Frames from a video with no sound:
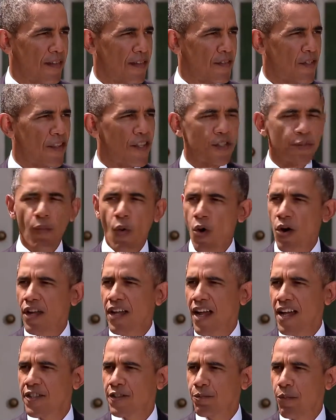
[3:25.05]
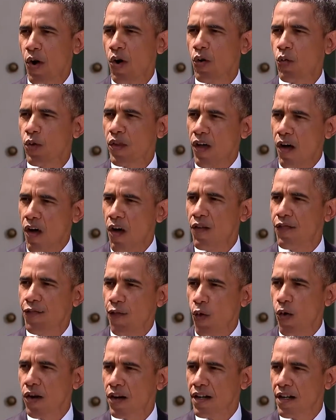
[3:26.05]
So this morning I spoke with all
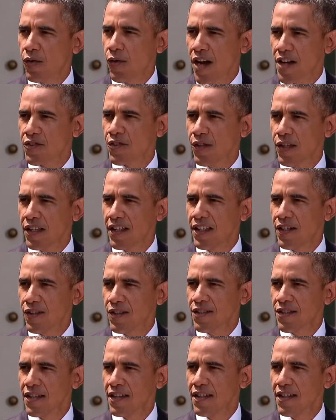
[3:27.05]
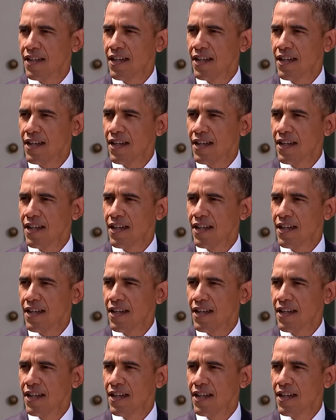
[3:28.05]
4 congressional leaders,